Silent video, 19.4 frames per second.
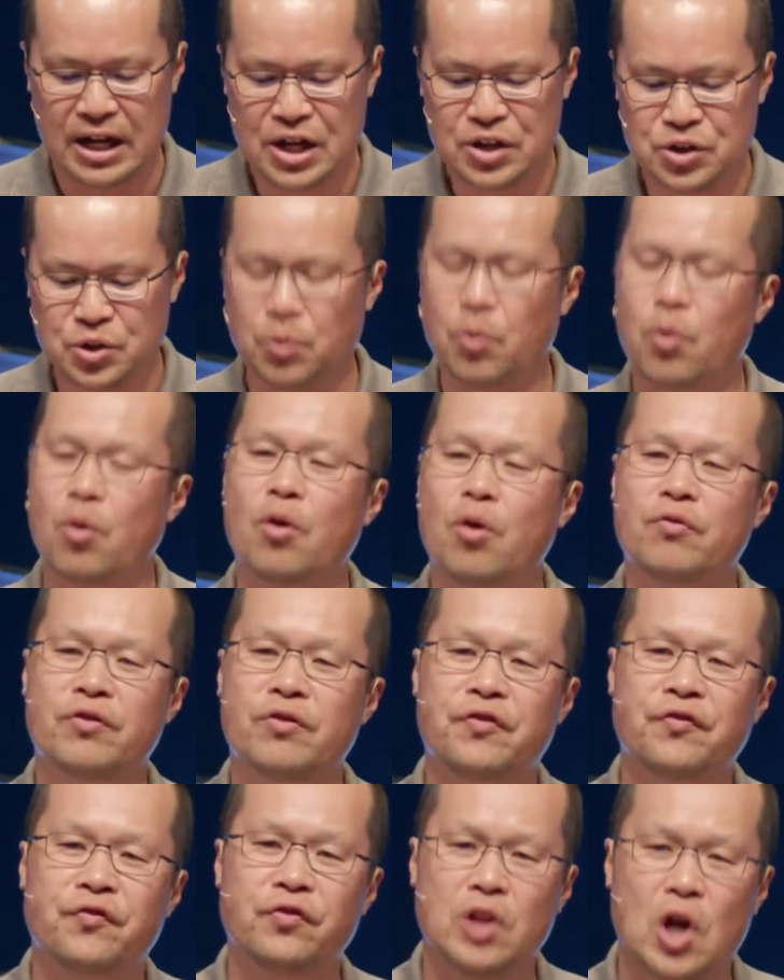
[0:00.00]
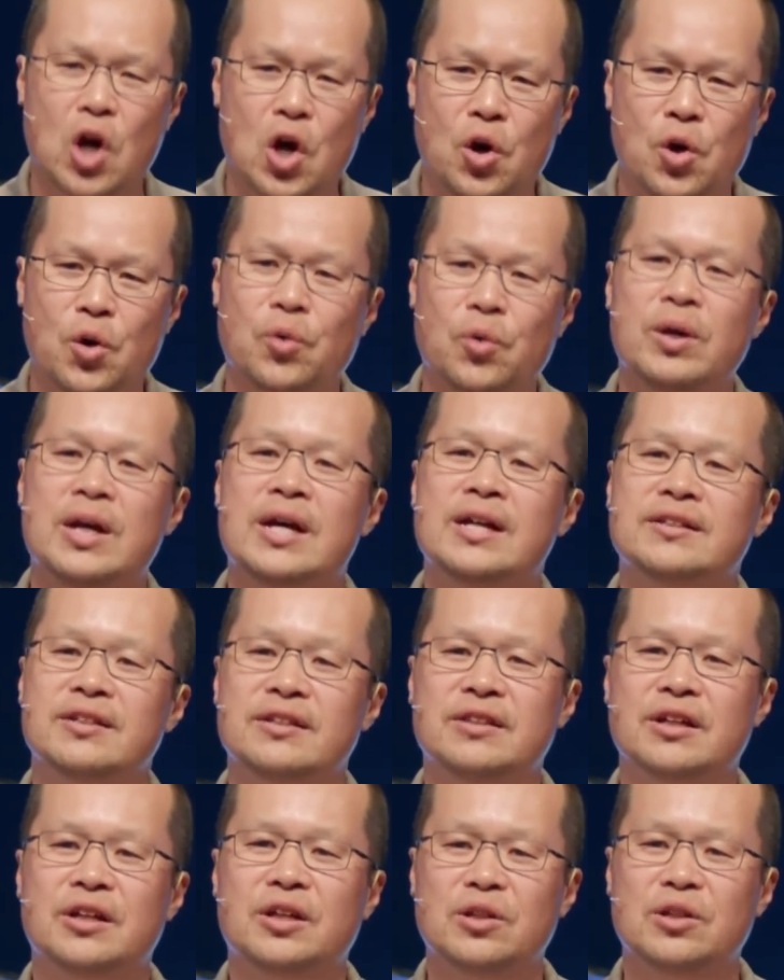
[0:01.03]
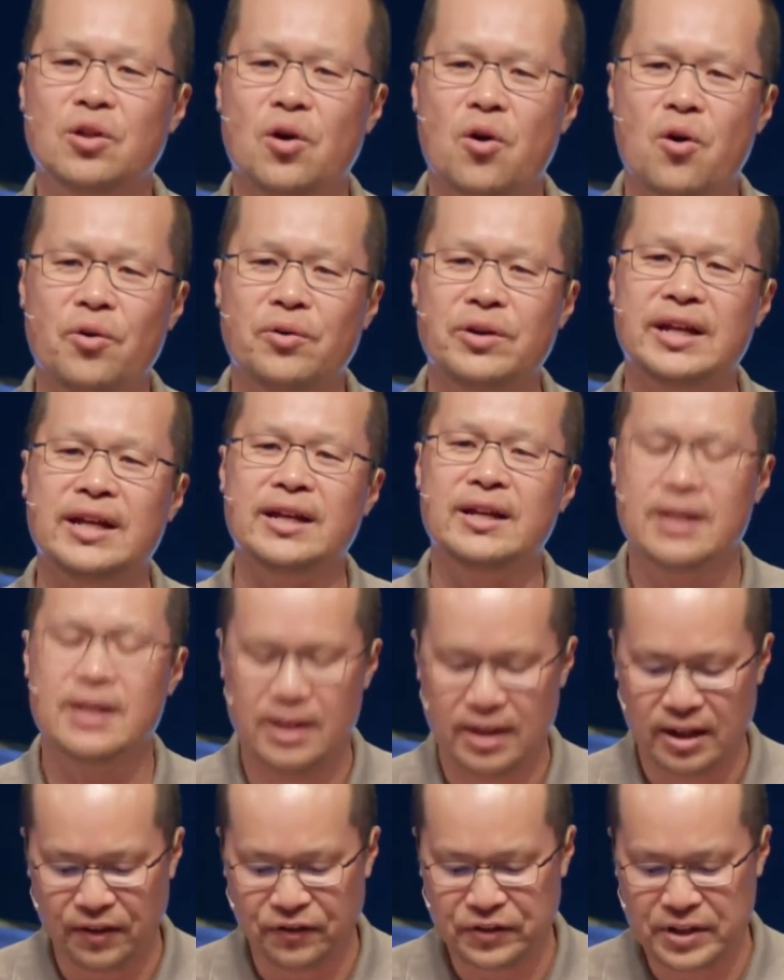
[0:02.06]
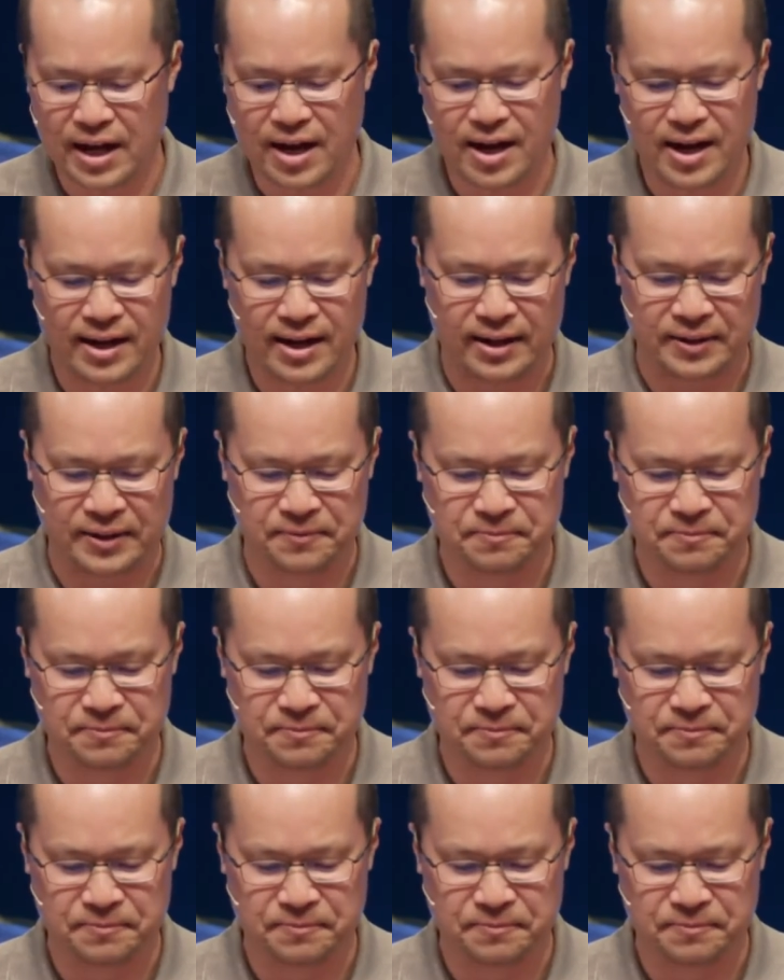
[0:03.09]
to overflow to the glory of God.